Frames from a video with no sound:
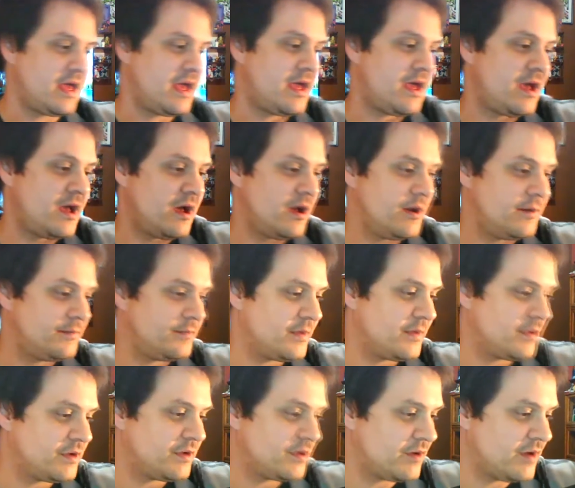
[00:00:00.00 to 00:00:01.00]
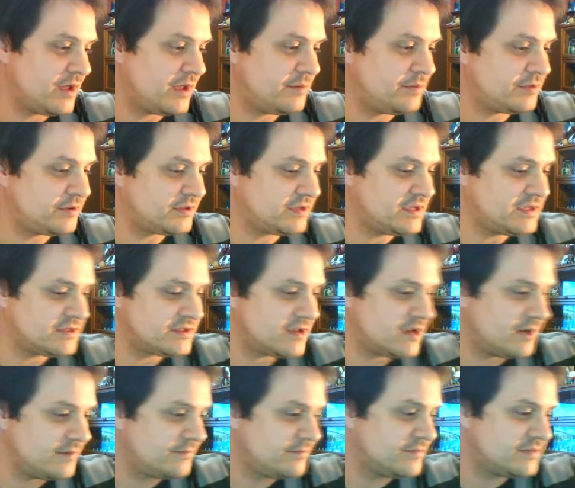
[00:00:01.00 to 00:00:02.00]
I'm going to go ahead and put these
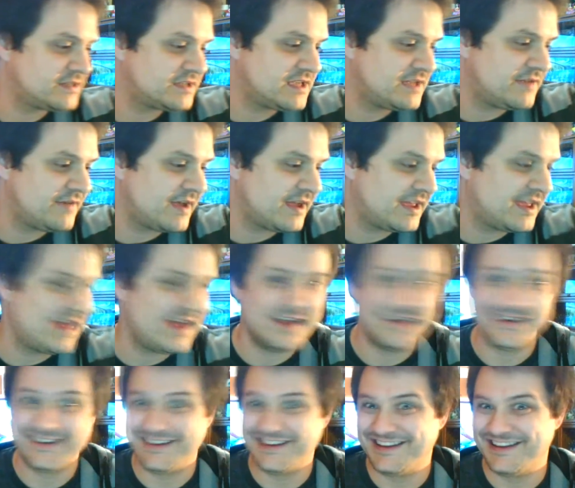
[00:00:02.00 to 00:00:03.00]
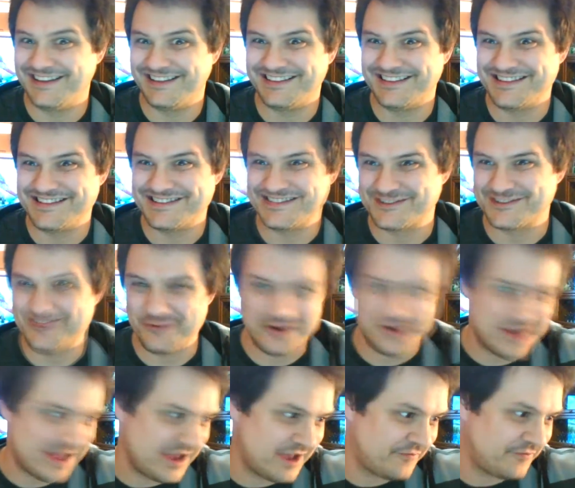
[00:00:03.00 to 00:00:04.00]
up and see if I can't get this to
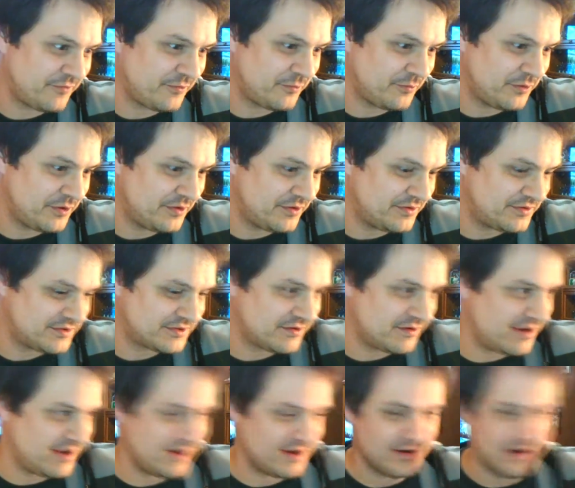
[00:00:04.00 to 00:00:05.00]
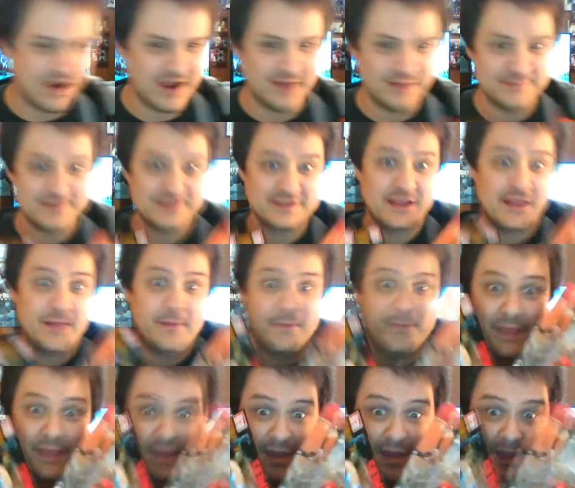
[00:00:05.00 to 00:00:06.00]
work out for one of the screen grabs.
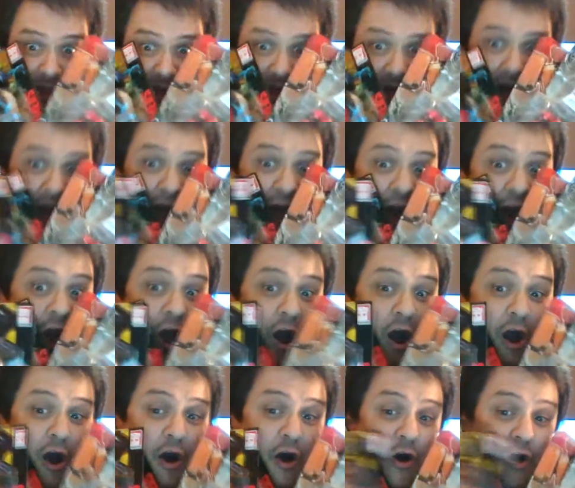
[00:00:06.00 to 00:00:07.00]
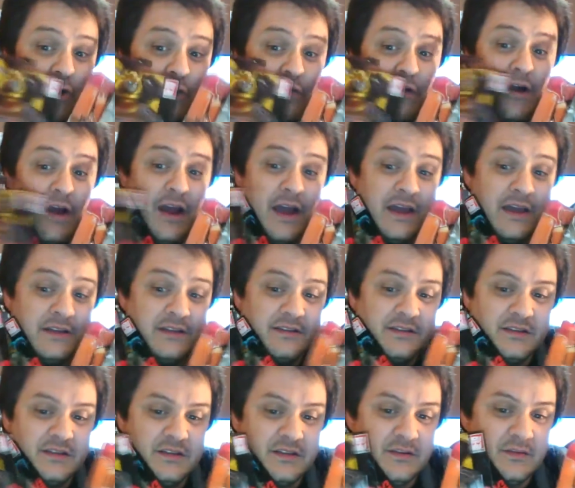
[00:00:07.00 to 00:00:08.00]
All right.
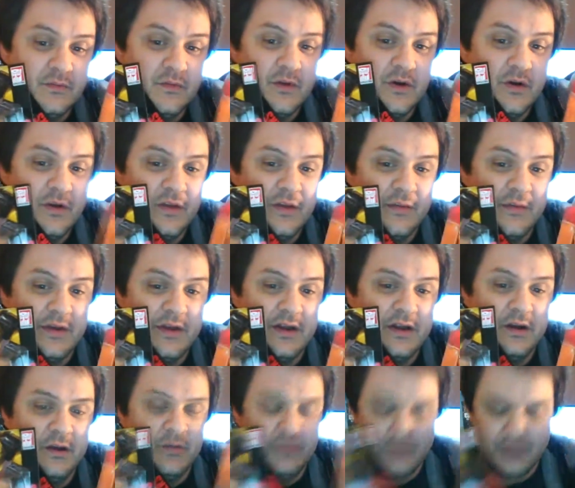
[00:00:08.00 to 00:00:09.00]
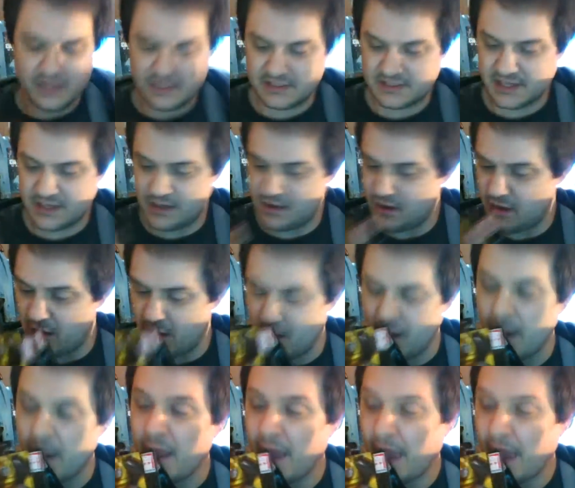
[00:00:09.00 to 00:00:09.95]
Whoa, there we go. Let's get Gnaw.